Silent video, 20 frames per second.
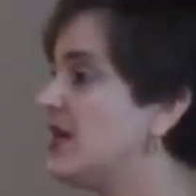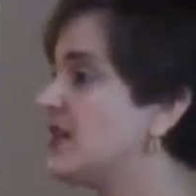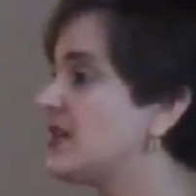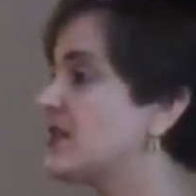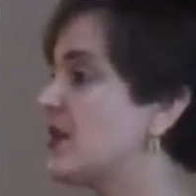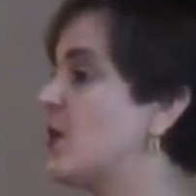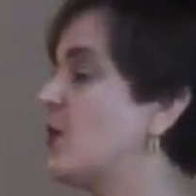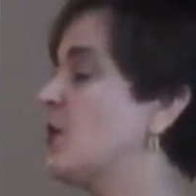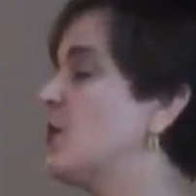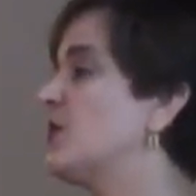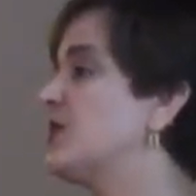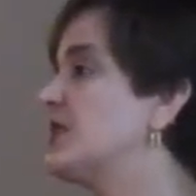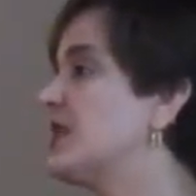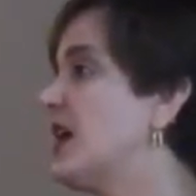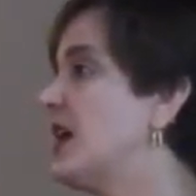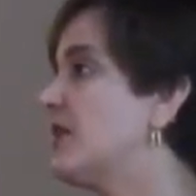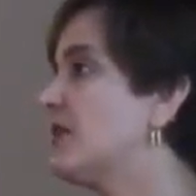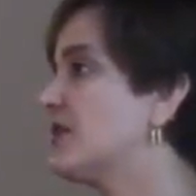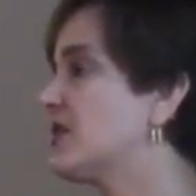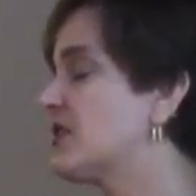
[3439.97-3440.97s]
So the
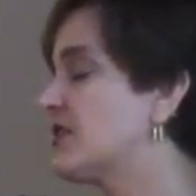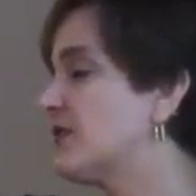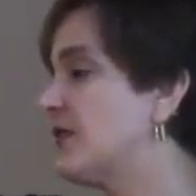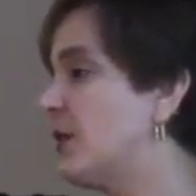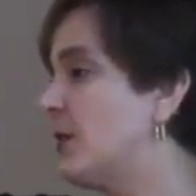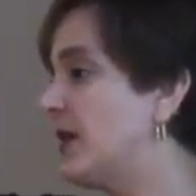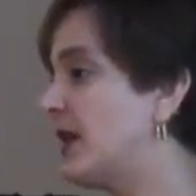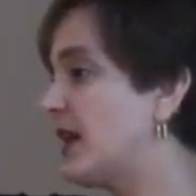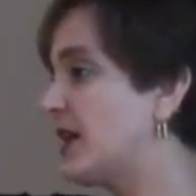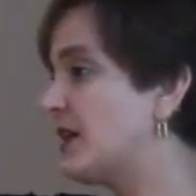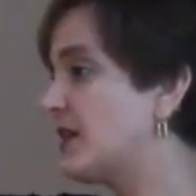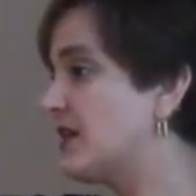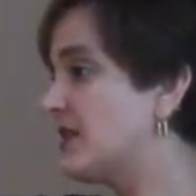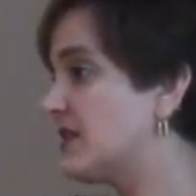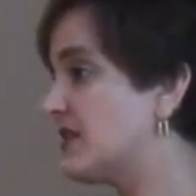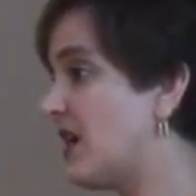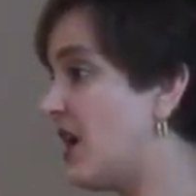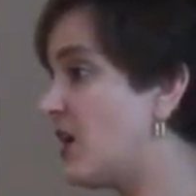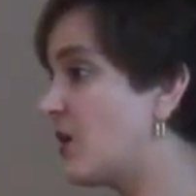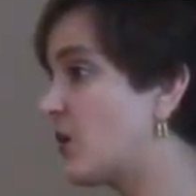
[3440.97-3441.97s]
Tigris is flowing out of the
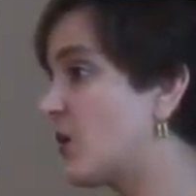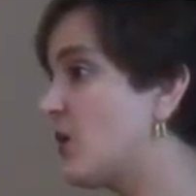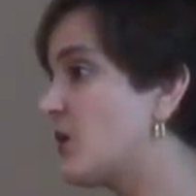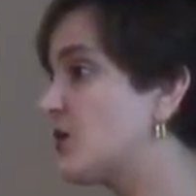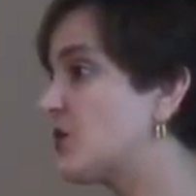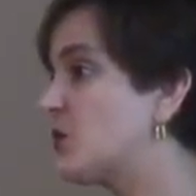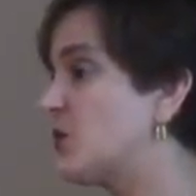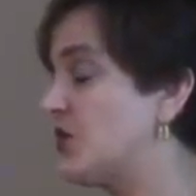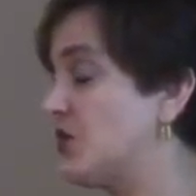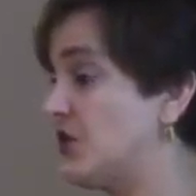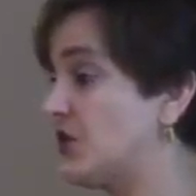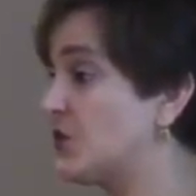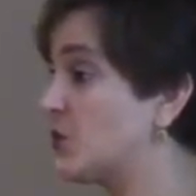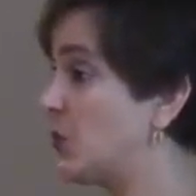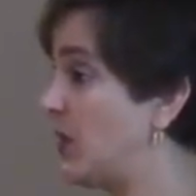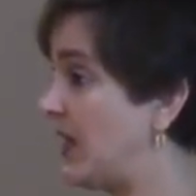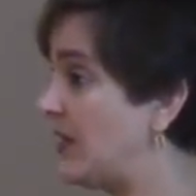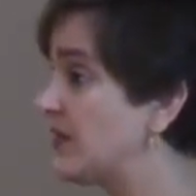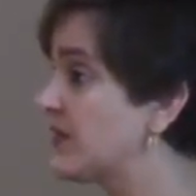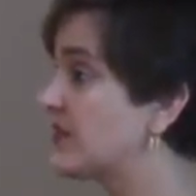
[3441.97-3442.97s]
Zagros, which is
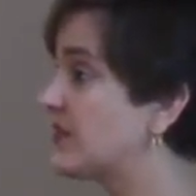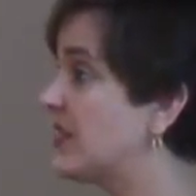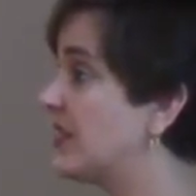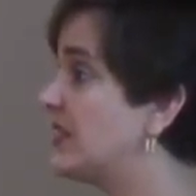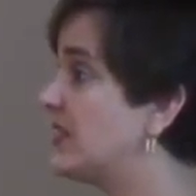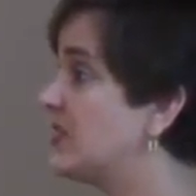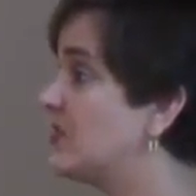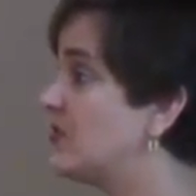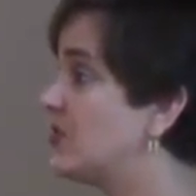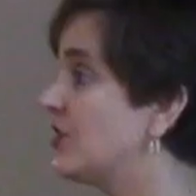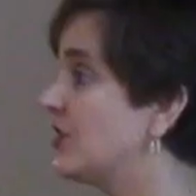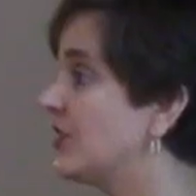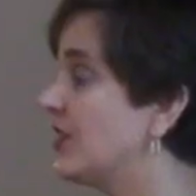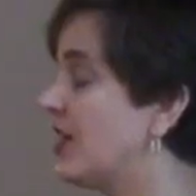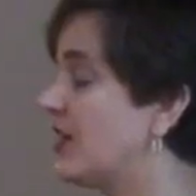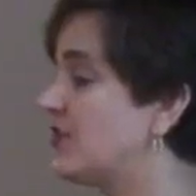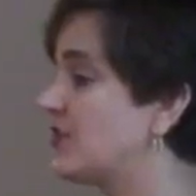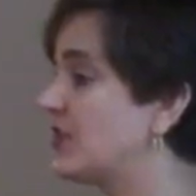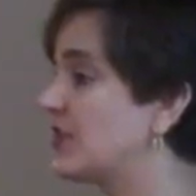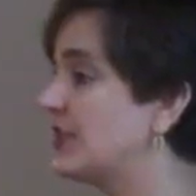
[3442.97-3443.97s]
well studied
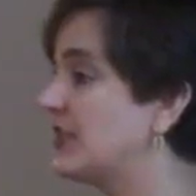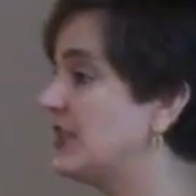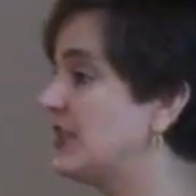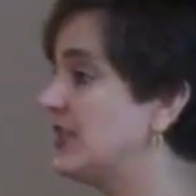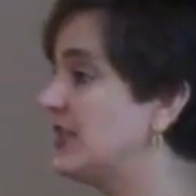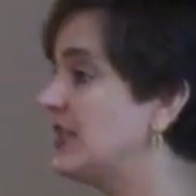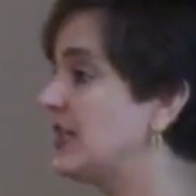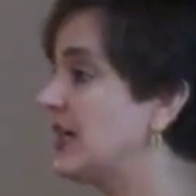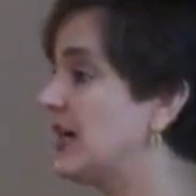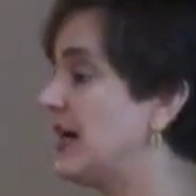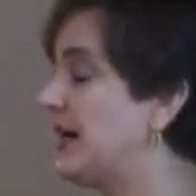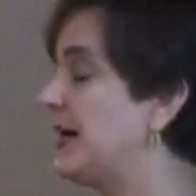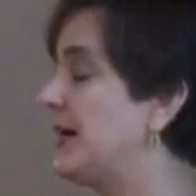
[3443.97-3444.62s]
geologically.